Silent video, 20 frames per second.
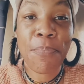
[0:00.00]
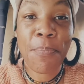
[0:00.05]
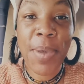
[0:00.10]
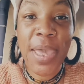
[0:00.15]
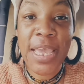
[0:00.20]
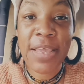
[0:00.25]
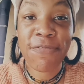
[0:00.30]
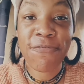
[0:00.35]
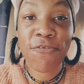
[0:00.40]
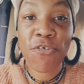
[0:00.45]

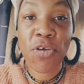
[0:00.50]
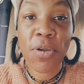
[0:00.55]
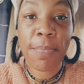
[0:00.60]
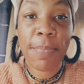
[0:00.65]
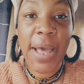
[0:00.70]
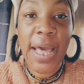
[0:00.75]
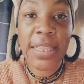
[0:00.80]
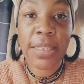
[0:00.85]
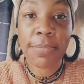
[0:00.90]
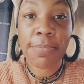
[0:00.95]
paid for it
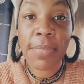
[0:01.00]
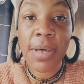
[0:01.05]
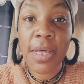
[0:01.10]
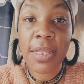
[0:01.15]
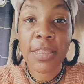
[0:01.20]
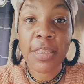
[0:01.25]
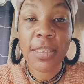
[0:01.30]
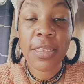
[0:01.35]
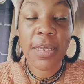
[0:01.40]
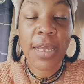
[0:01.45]
by
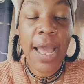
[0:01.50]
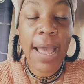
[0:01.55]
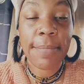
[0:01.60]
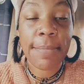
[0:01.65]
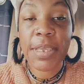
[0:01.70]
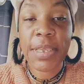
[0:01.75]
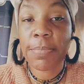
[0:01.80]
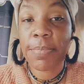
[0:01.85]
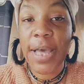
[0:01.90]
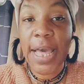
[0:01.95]

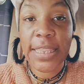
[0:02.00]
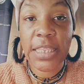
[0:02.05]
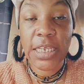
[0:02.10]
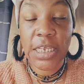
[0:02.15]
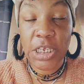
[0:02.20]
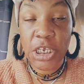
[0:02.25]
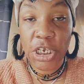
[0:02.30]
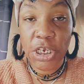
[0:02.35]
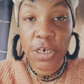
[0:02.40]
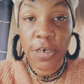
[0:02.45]
the
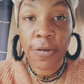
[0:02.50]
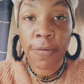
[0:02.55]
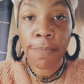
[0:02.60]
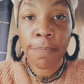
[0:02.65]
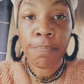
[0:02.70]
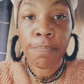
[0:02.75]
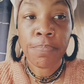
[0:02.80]
year,